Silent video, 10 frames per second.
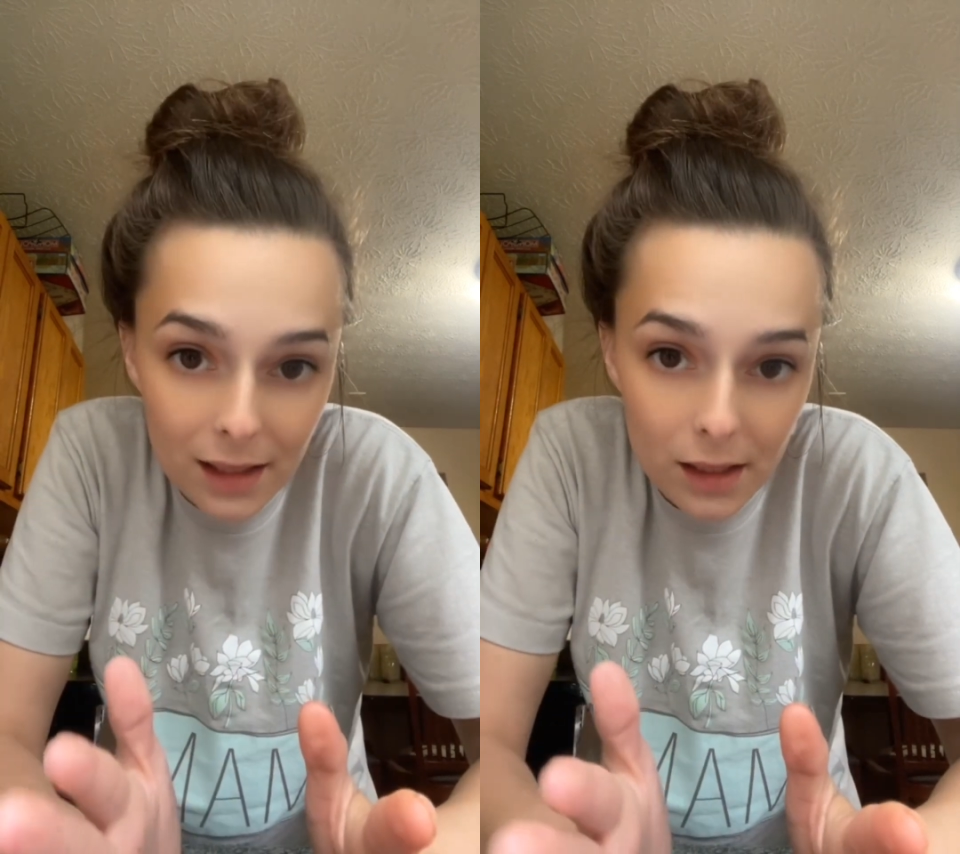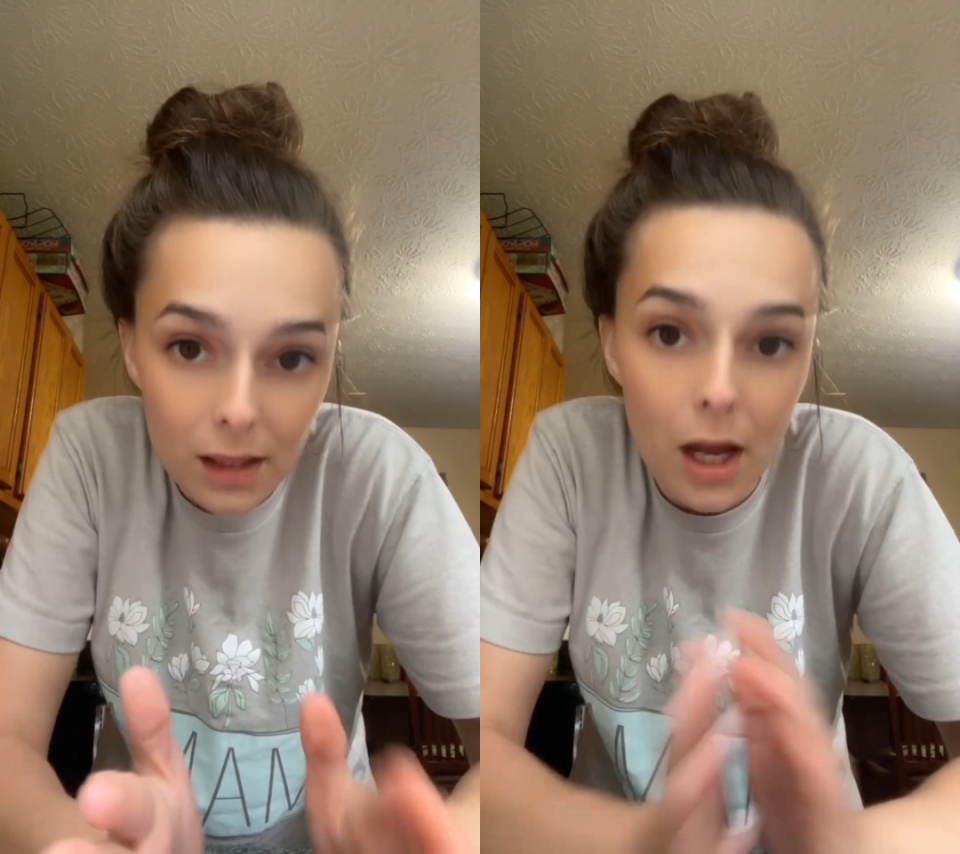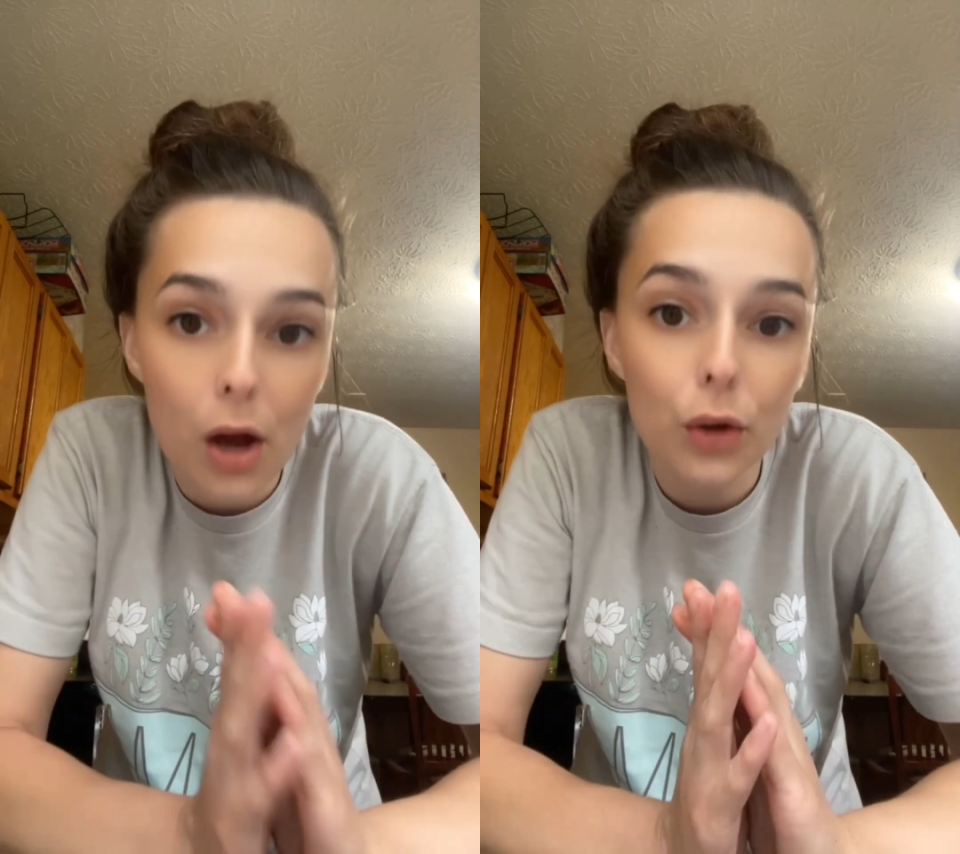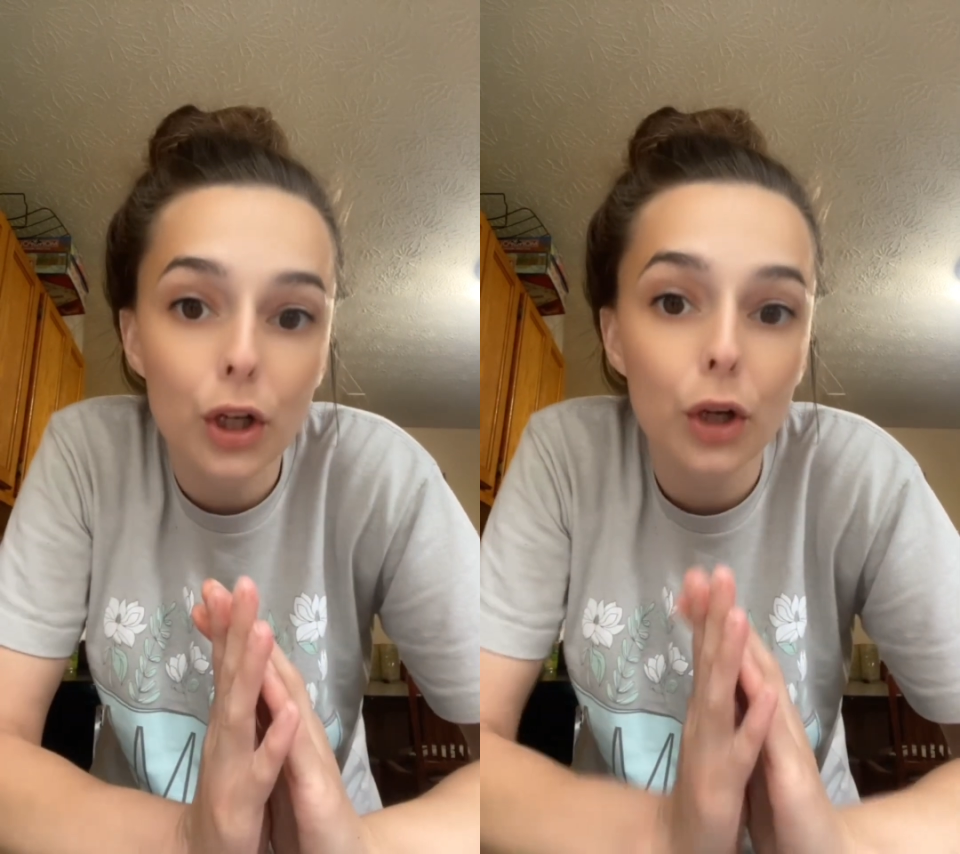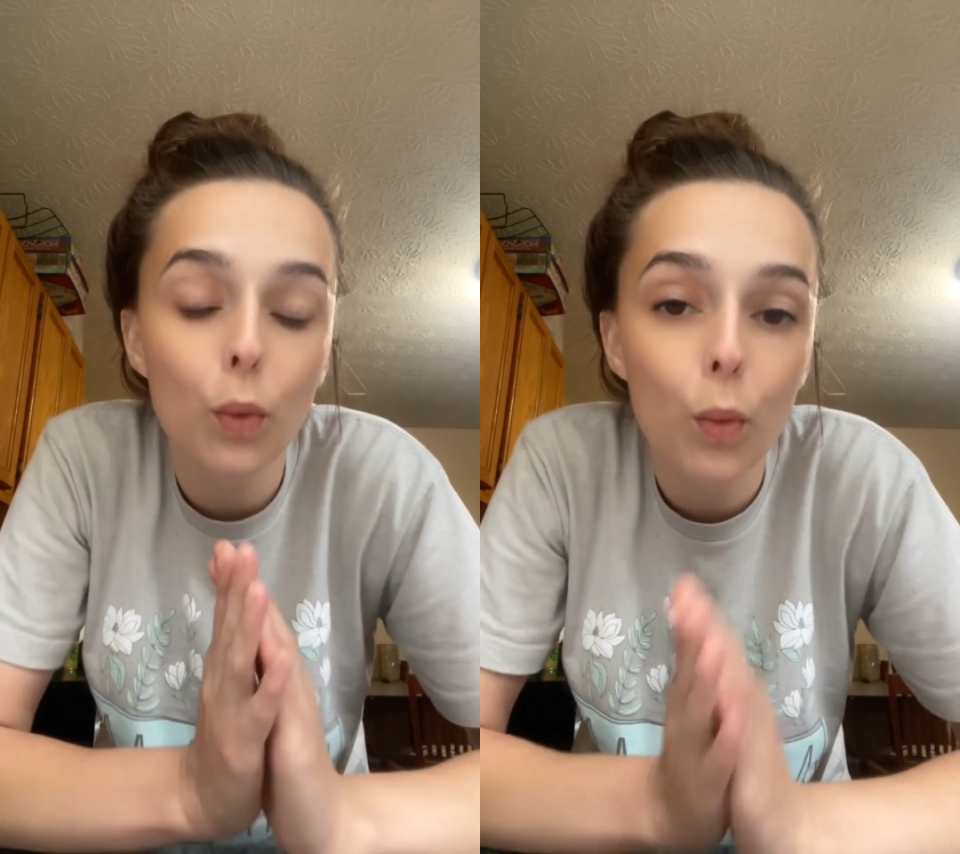So you're
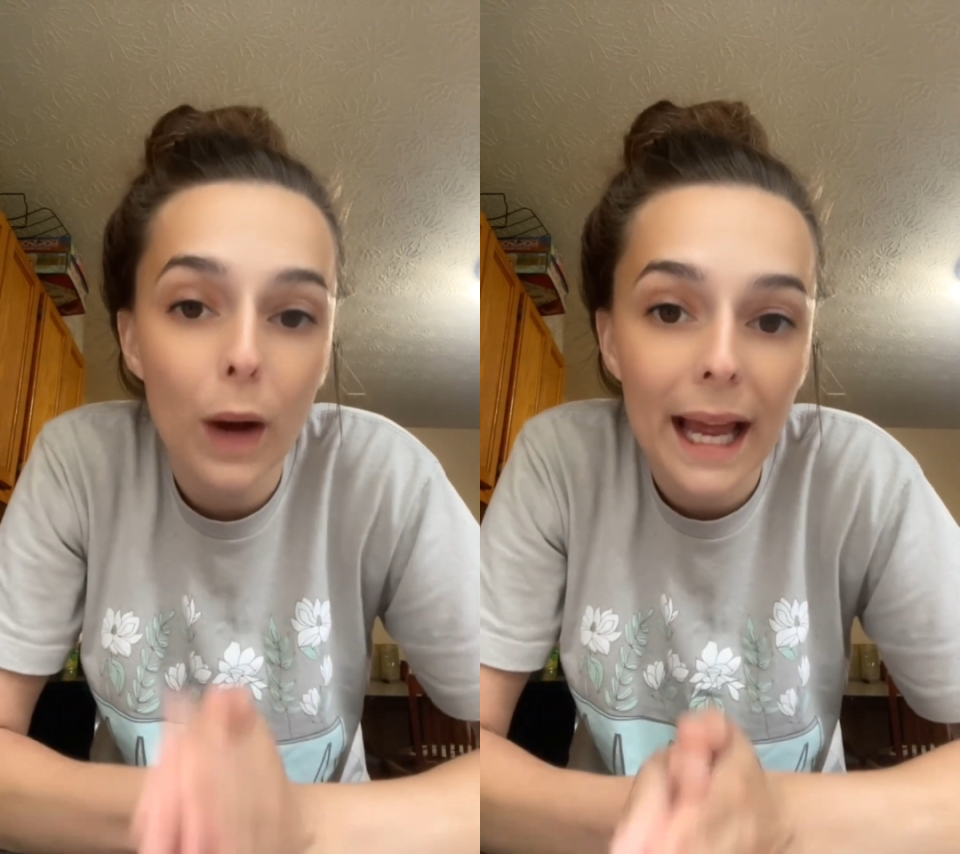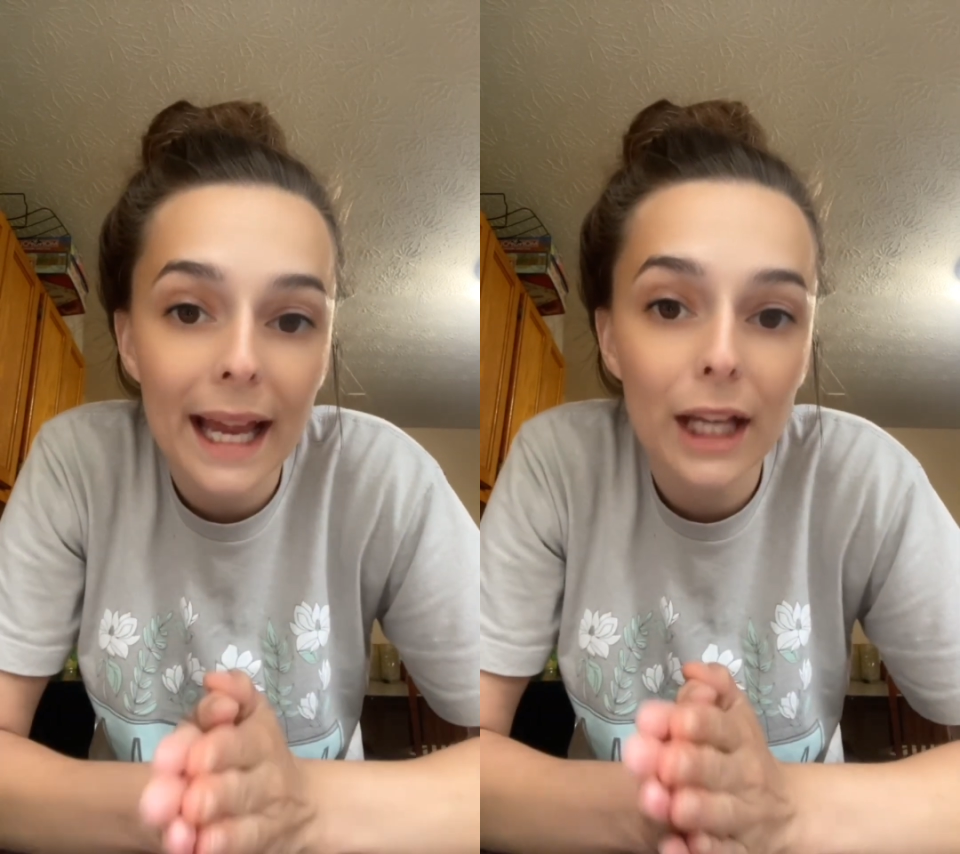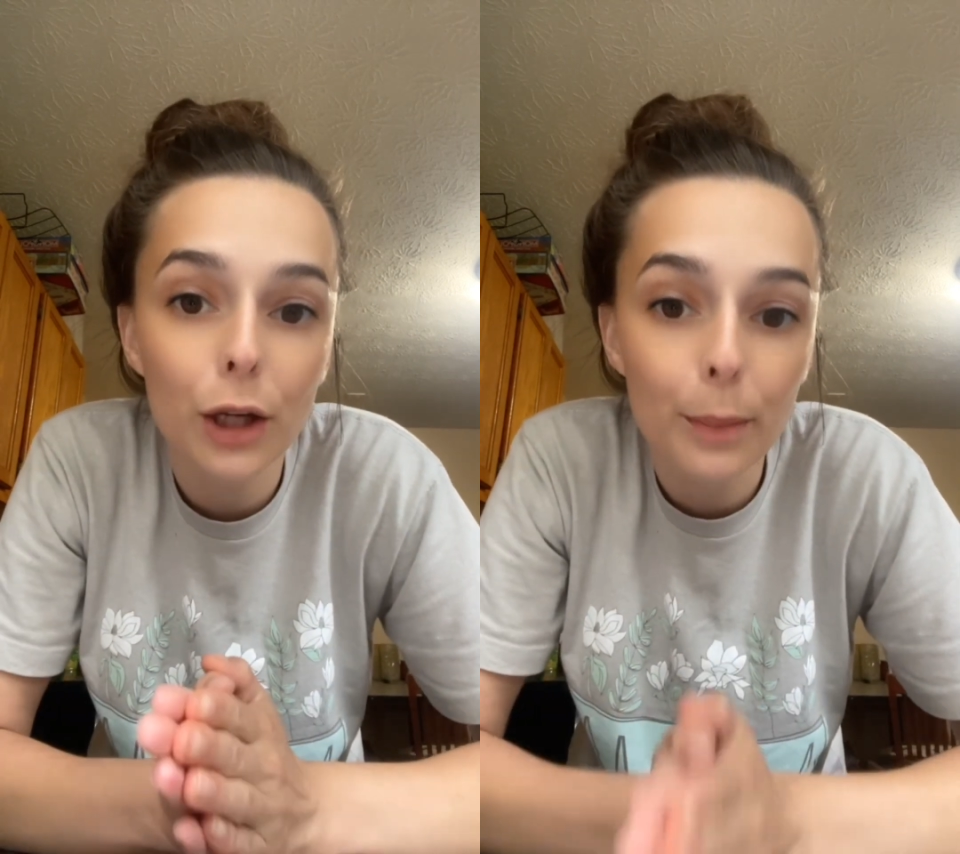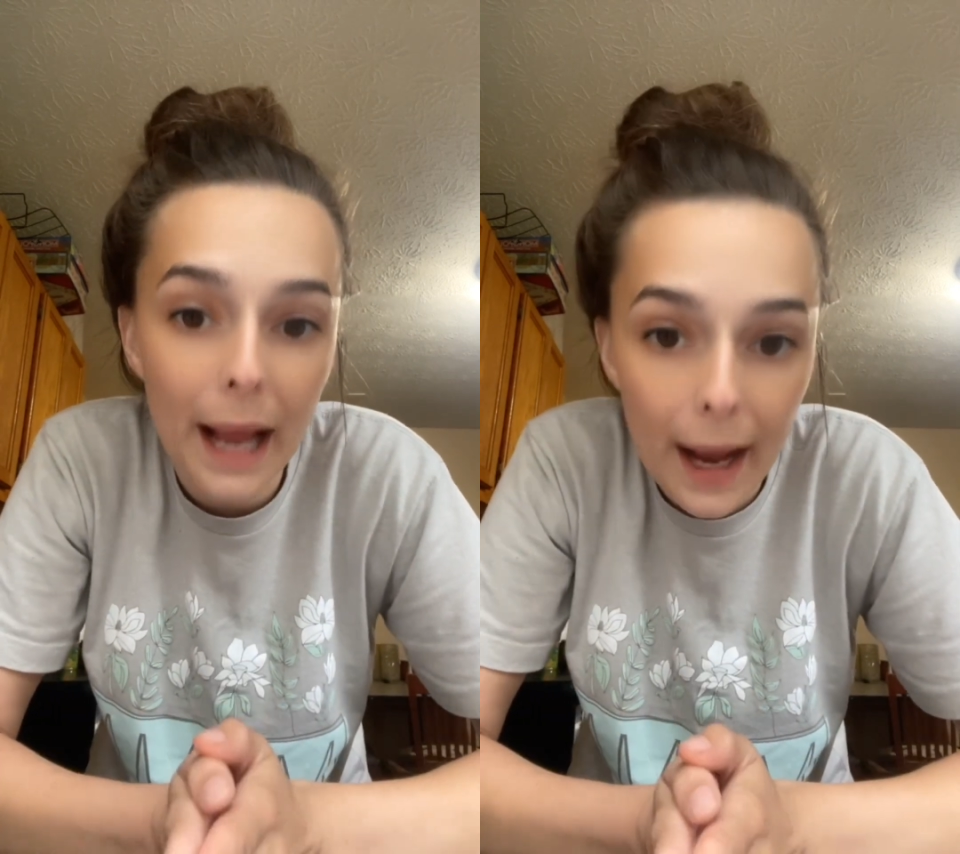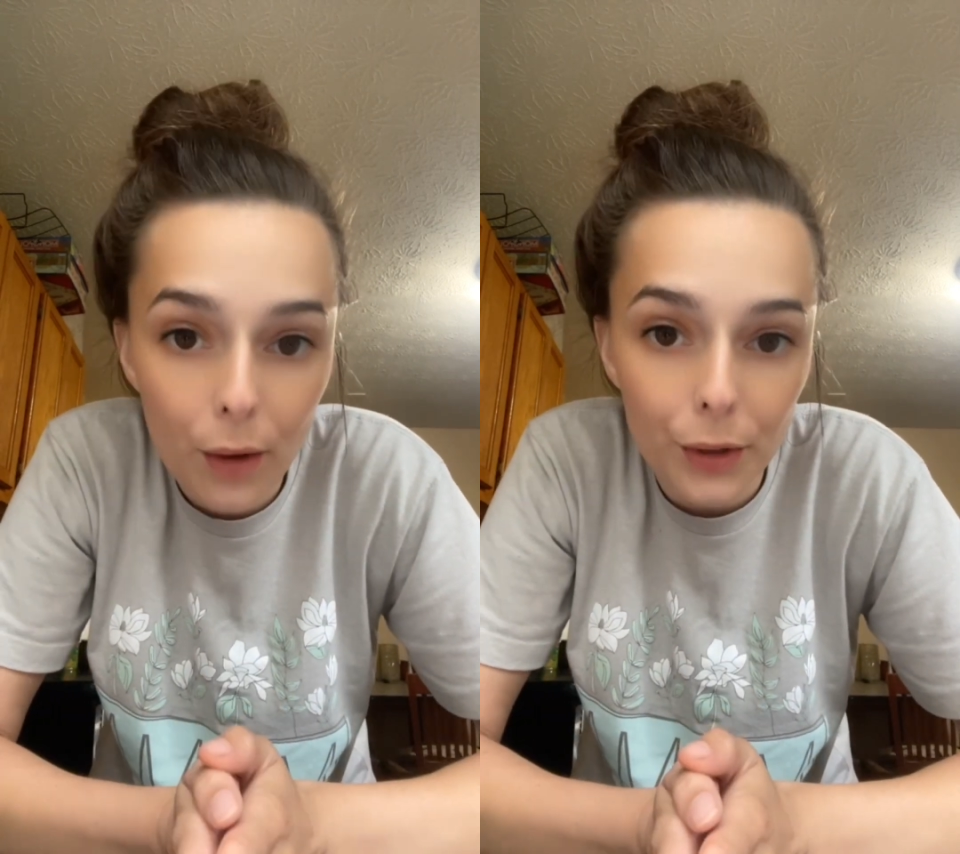going to weigh your
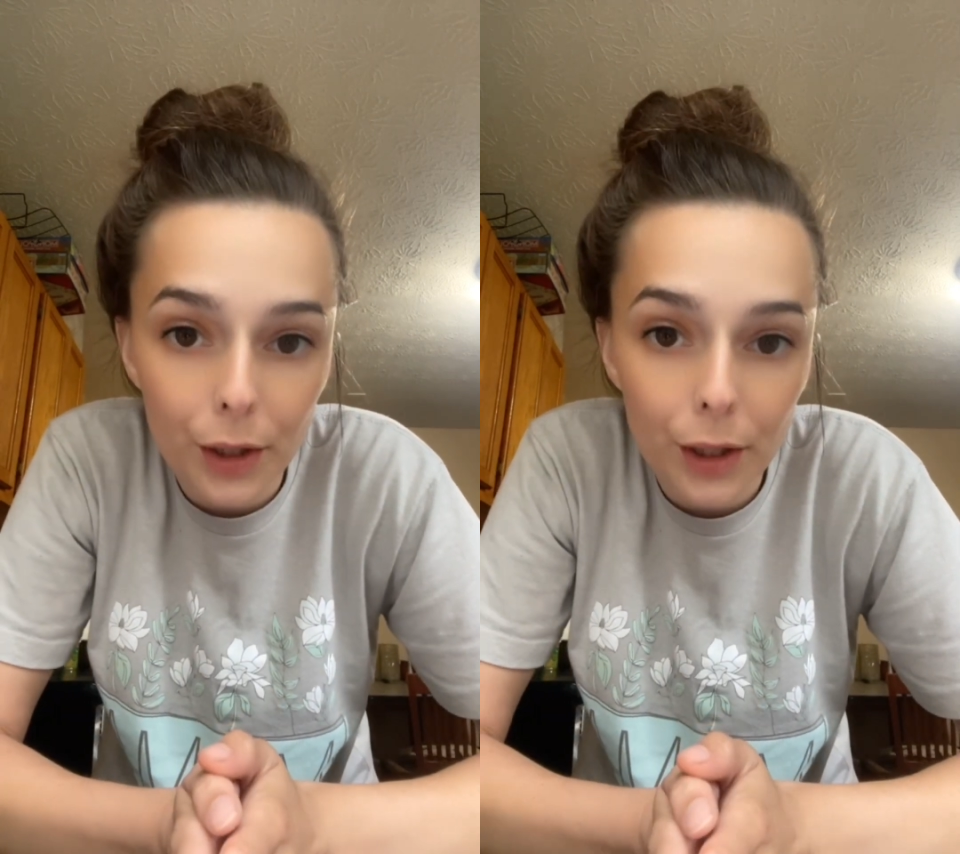powder,